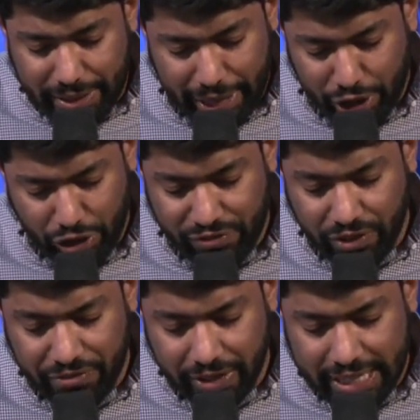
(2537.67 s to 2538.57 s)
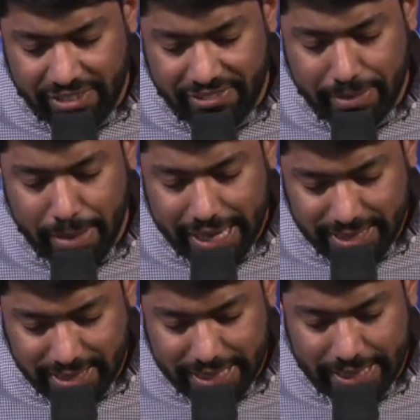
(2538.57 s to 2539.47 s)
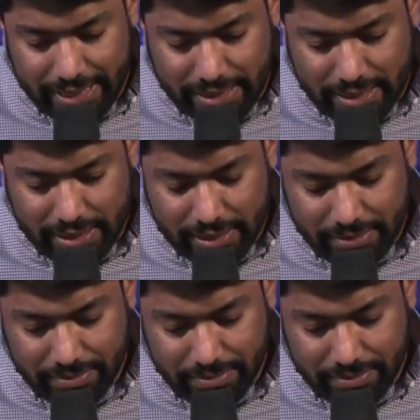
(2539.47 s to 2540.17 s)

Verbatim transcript: Thank you for forgiving my sins